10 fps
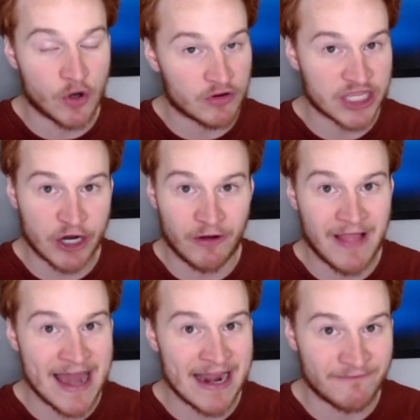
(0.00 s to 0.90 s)
North
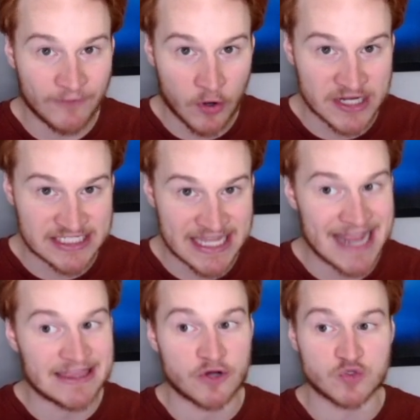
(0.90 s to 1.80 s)
Carolina and Florida
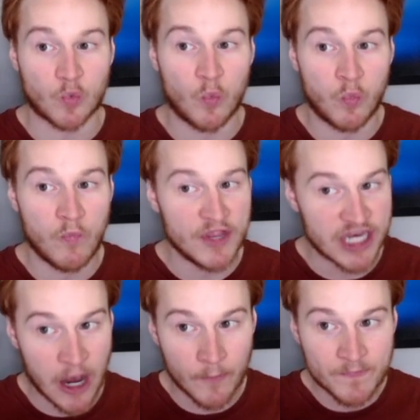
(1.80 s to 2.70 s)
State, there's, you
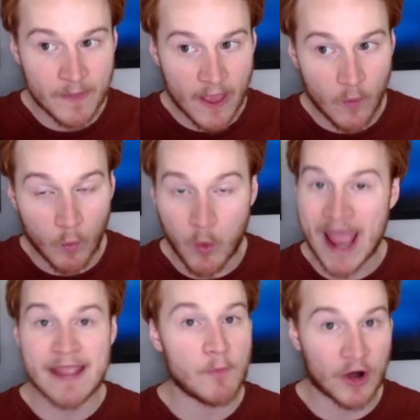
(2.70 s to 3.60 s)
know,
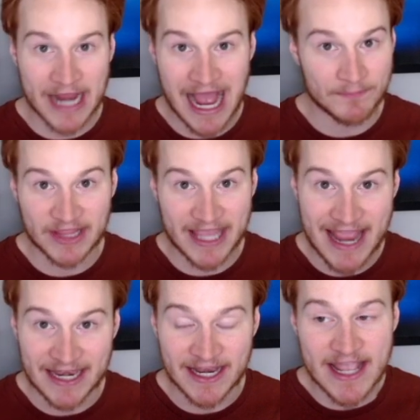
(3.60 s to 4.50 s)
way more
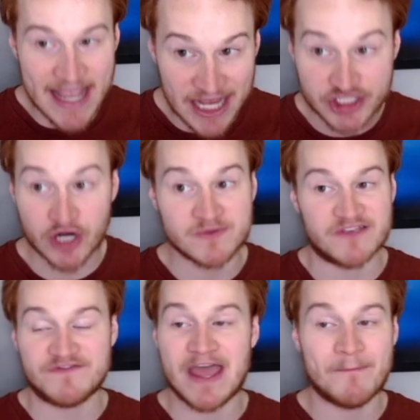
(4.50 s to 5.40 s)
complicated in terms
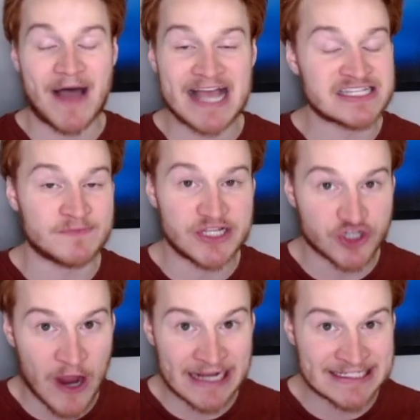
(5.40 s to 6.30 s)
of them possibly
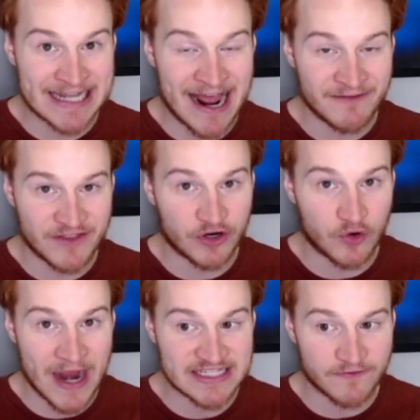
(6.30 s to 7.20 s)
trying to get out of their
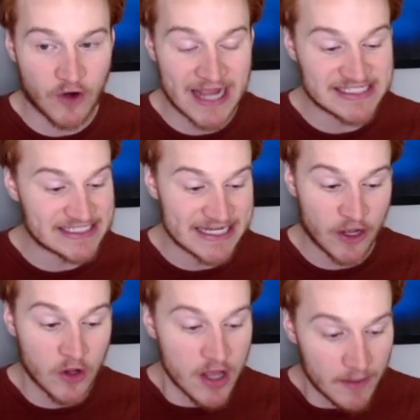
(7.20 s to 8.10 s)
grant of rights
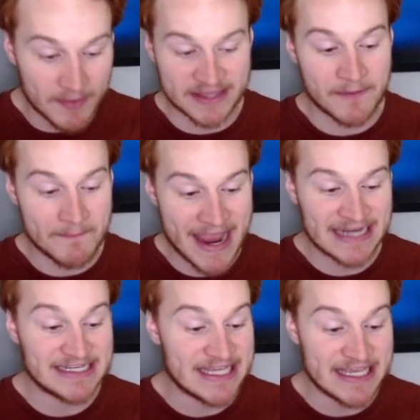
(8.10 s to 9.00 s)
deal. But the
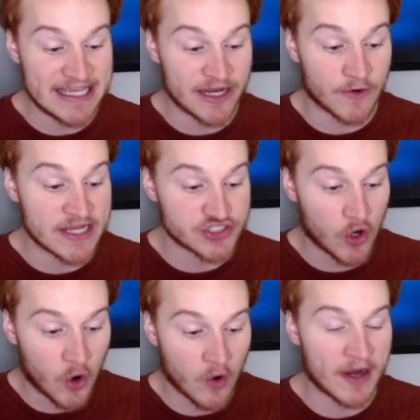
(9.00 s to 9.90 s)
main key here is
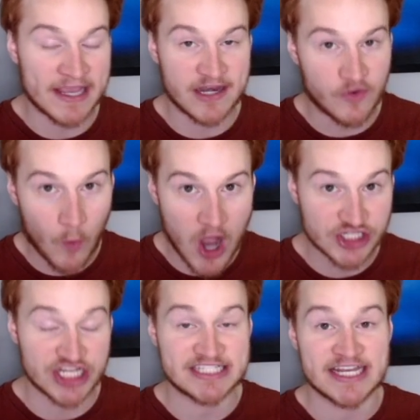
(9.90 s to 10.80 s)
Oregon and
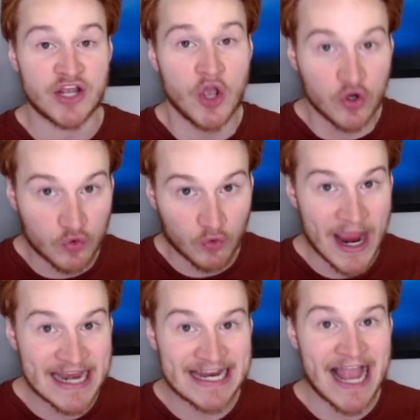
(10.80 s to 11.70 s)
Washington
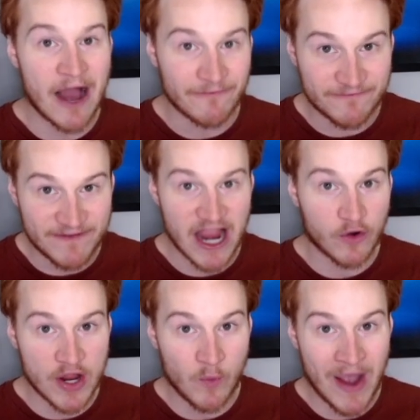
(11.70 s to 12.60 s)
grading out
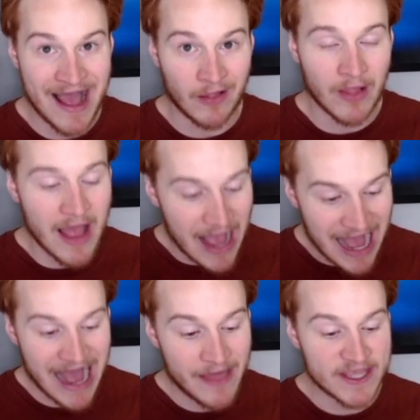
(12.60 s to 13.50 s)
very well
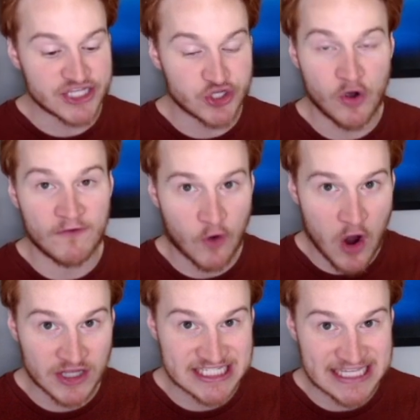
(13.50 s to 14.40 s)
on this
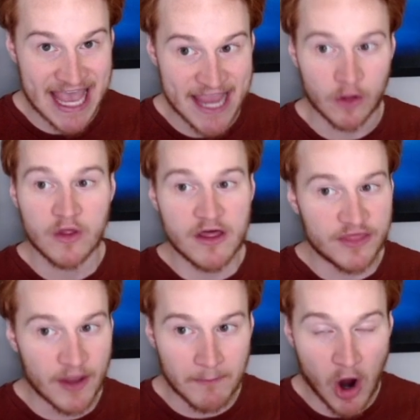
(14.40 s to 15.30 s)
overall scale.
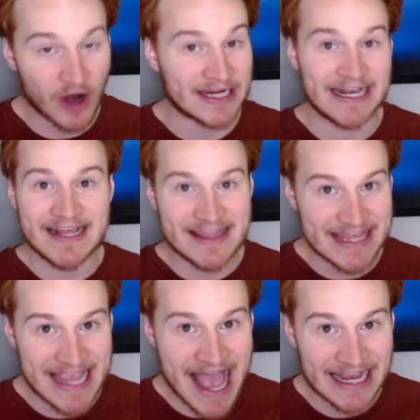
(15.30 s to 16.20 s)
The market,
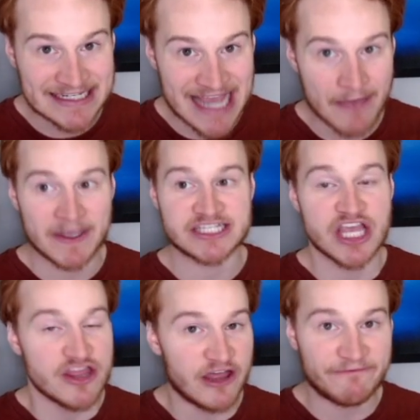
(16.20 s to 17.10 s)
the academics,
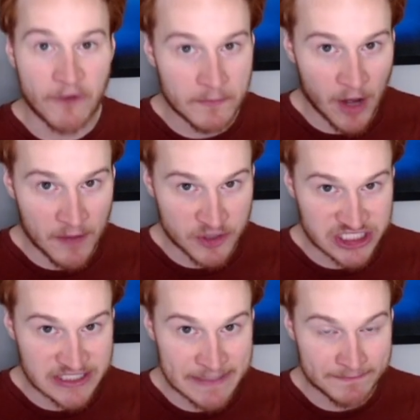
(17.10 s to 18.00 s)
the football
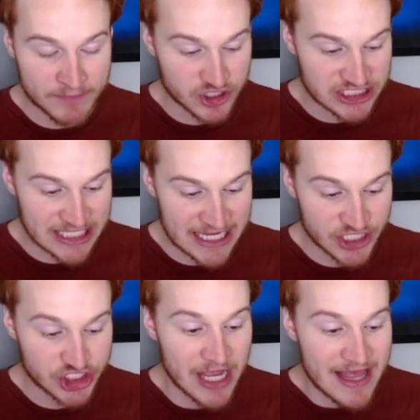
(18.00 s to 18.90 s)

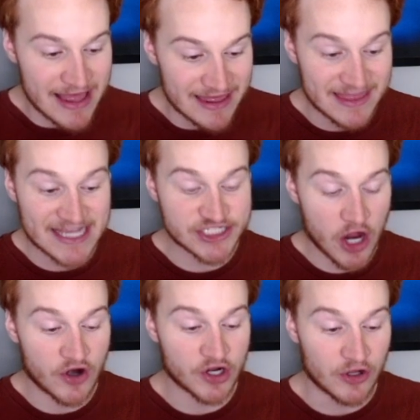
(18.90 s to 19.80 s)
prestige. This
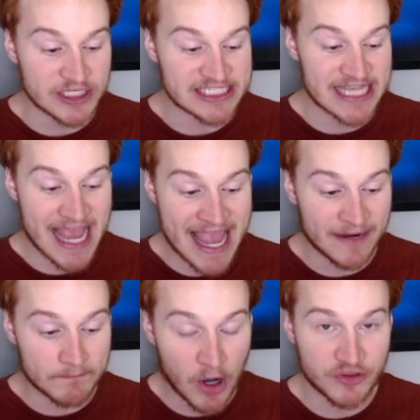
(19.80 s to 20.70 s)
article is
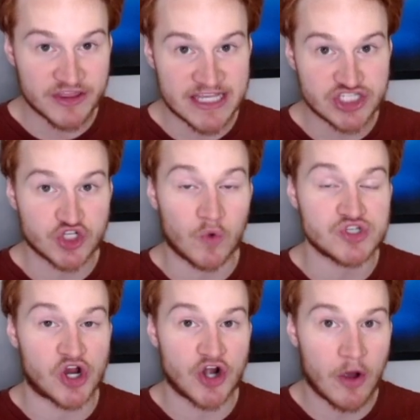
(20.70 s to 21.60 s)
saying both of these
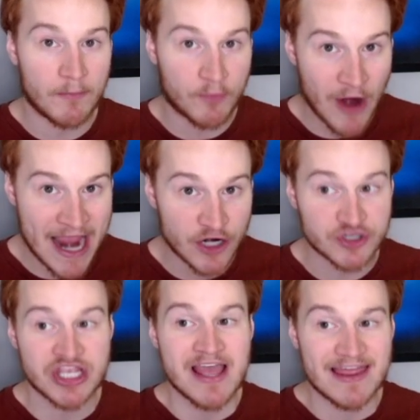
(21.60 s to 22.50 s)
schools are no-brainers.